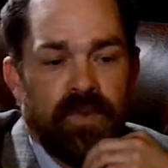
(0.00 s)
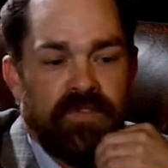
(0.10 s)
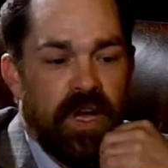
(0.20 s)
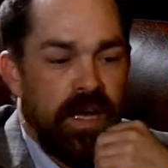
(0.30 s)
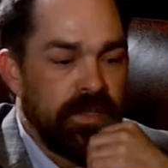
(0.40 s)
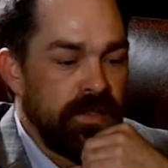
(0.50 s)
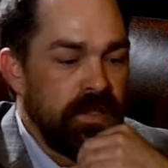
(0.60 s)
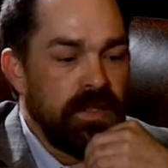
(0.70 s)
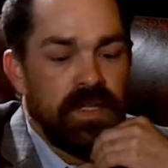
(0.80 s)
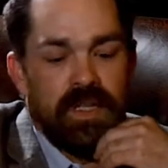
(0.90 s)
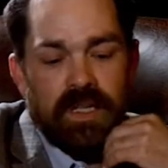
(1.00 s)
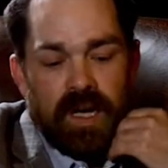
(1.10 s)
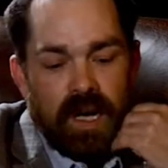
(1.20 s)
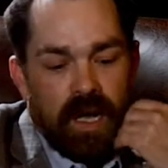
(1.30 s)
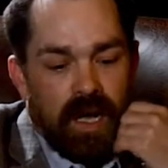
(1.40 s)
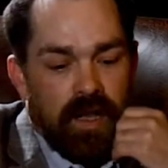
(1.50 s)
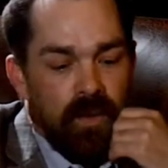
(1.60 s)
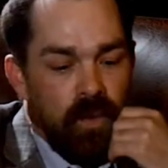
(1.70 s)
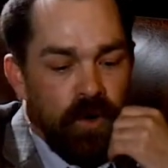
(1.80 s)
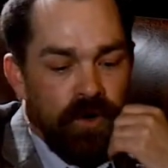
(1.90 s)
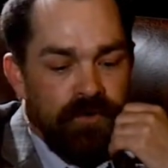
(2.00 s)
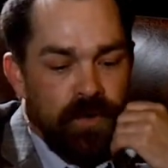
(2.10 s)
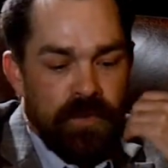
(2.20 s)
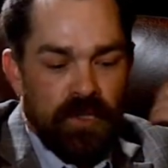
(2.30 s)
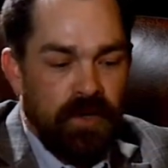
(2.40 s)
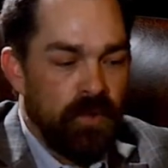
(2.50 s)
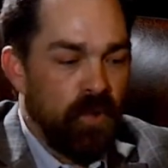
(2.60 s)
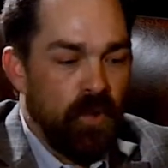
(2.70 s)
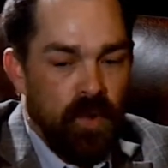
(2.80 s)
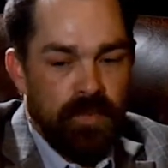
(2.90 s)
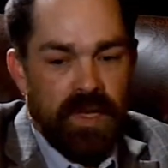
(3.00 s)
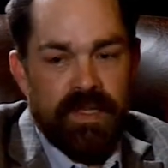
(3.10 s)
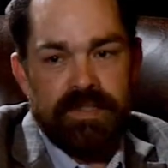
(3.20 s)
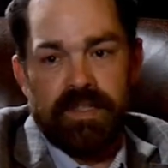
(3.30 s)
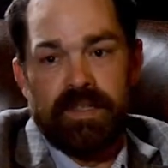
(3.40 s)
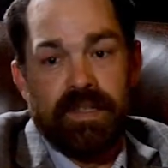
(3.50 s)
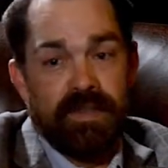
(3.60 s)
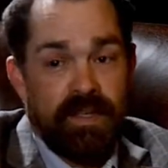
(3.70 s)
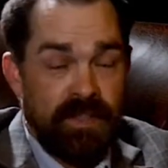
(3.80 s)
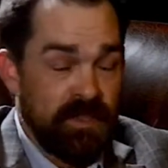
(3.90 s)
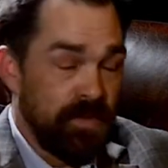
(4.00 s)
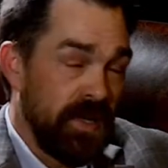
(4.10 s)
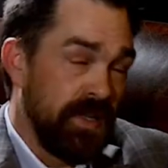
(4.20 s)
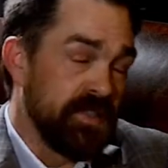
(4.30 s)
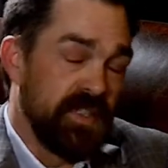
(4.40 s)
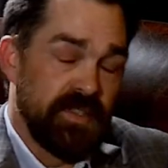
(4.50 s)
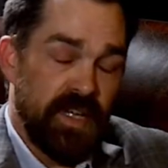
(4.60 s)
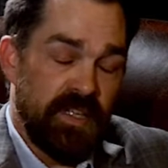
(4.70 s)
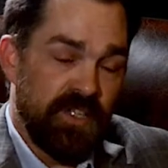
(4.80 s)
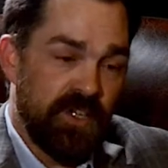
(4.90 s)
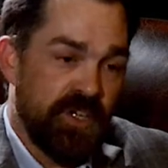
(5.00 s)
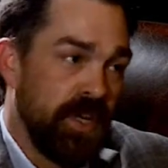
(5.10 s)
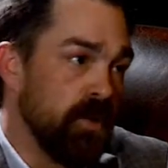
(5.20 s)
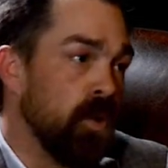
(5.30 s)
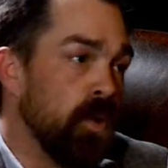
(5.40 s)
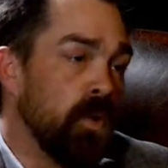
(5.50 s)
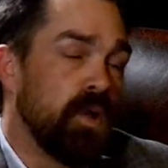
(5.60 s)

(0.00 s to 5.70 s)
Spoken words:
we'd gotten word from the unit we're replacing that this place is a shithole.